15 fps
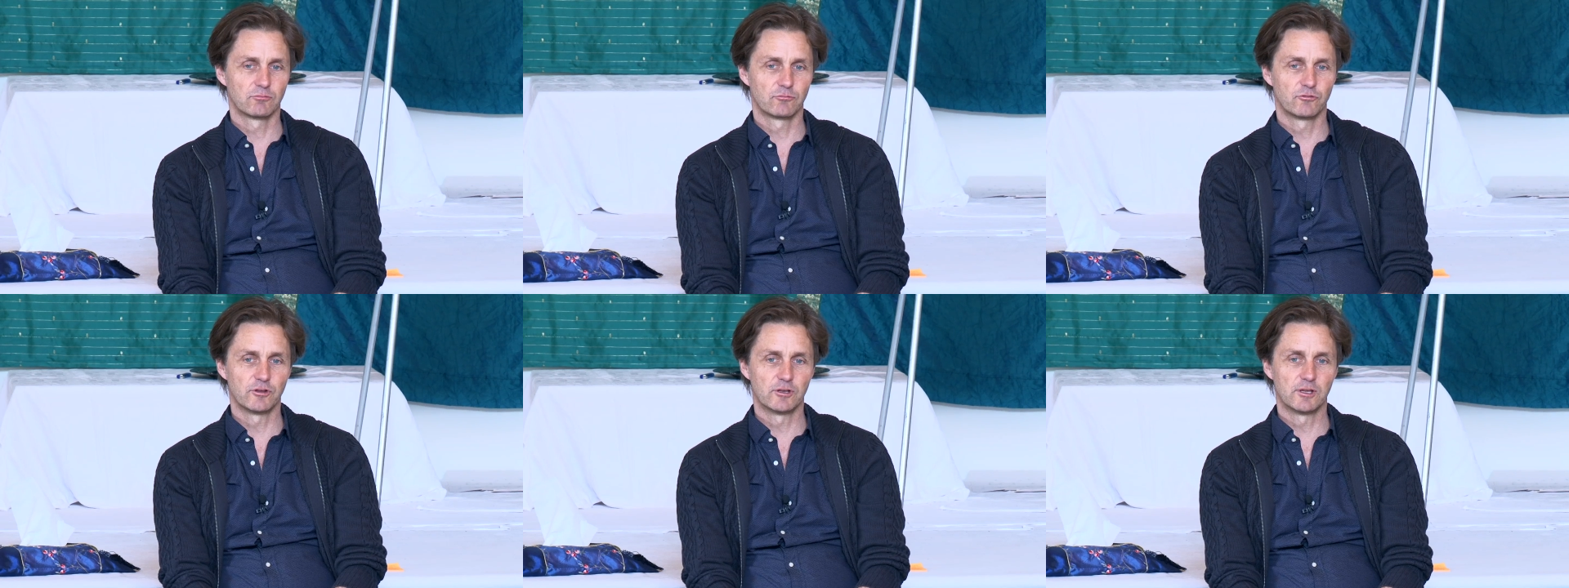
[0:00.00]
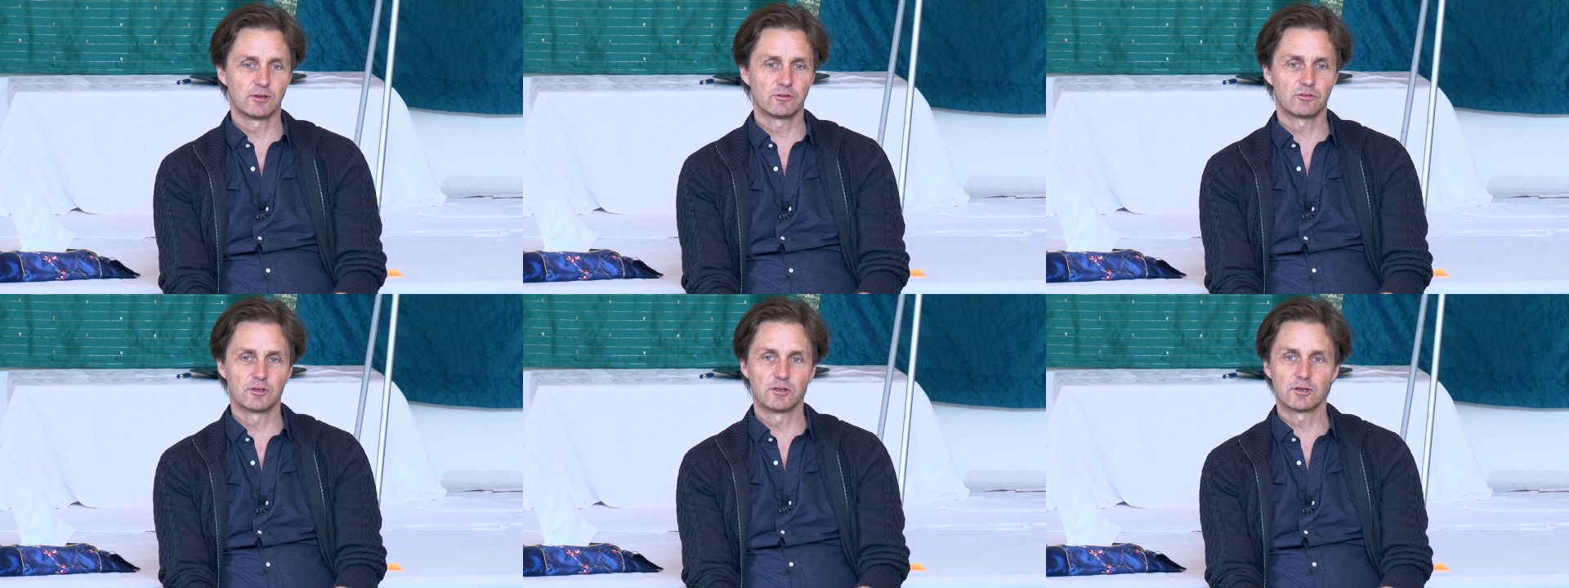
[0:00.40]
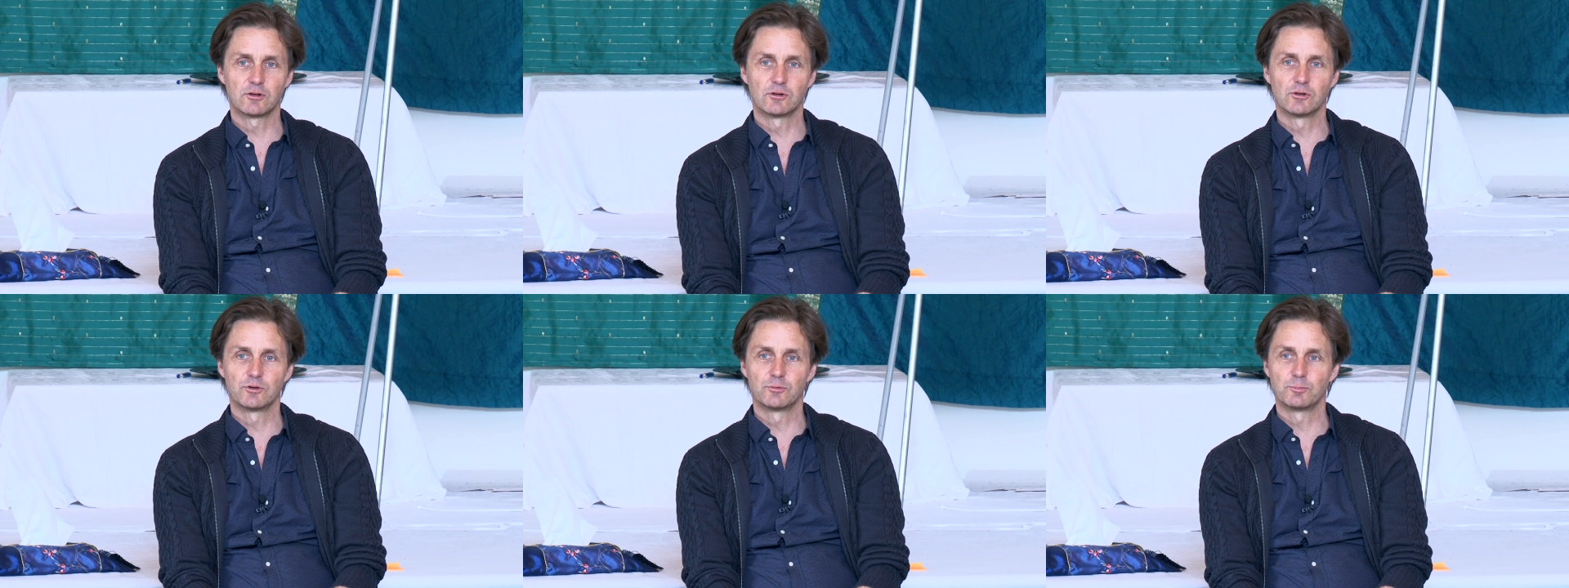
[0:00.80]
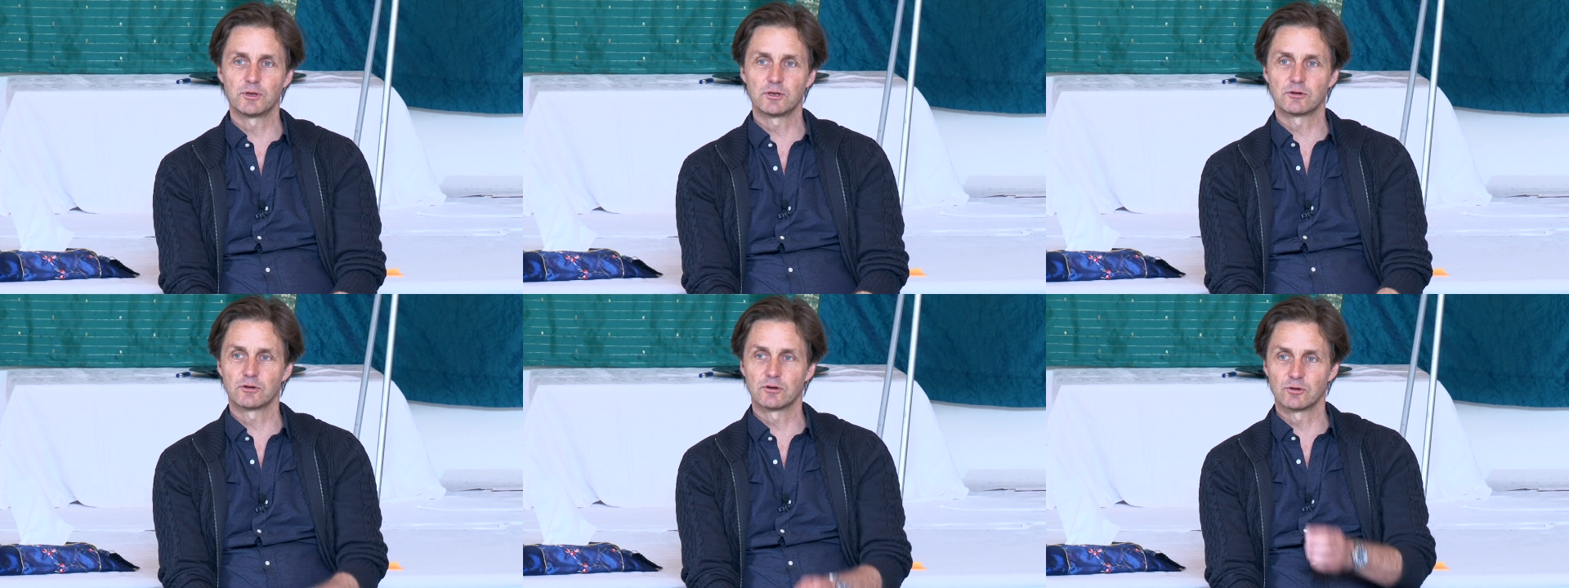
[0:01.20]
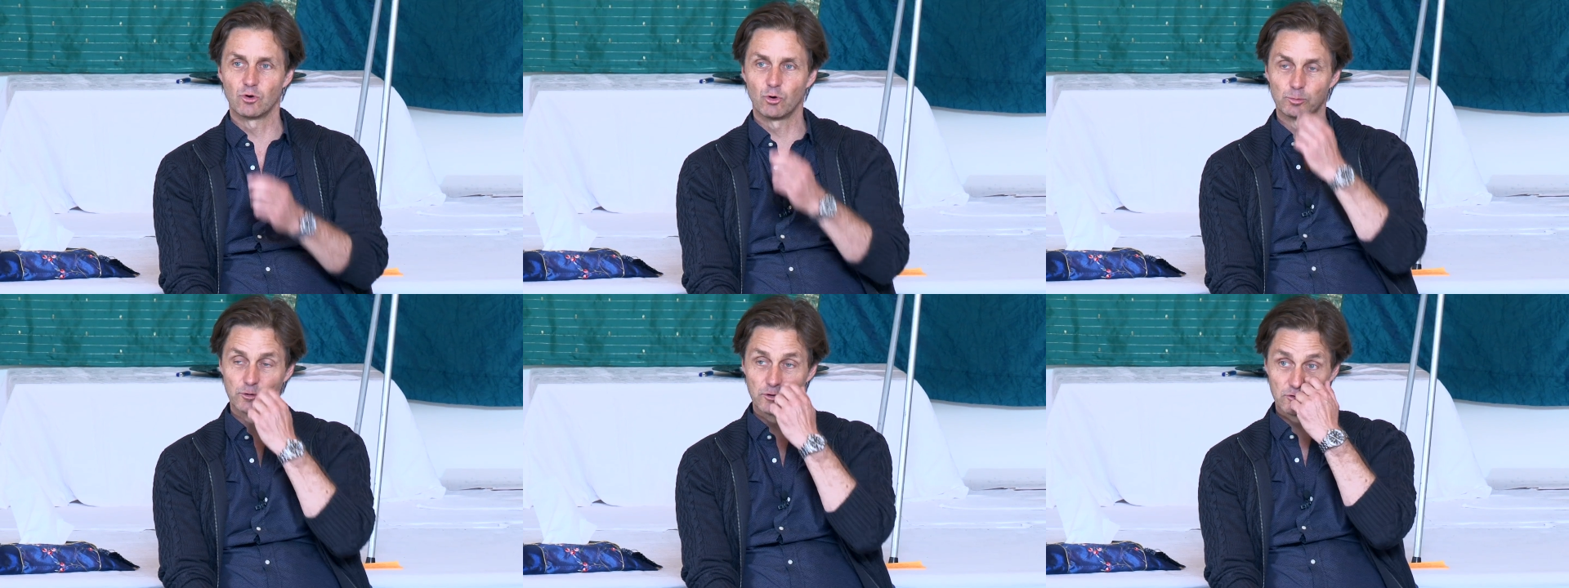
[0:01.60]
feeling cynical and bitter and
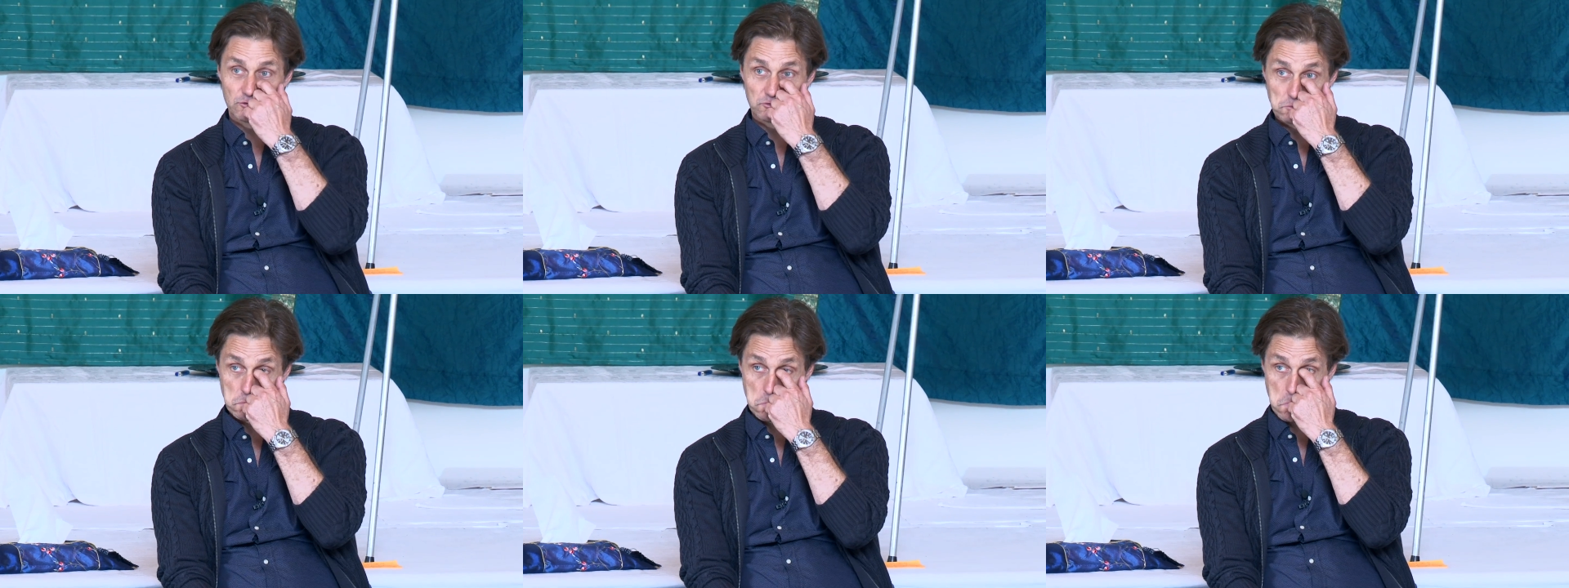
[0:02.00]
hopeless.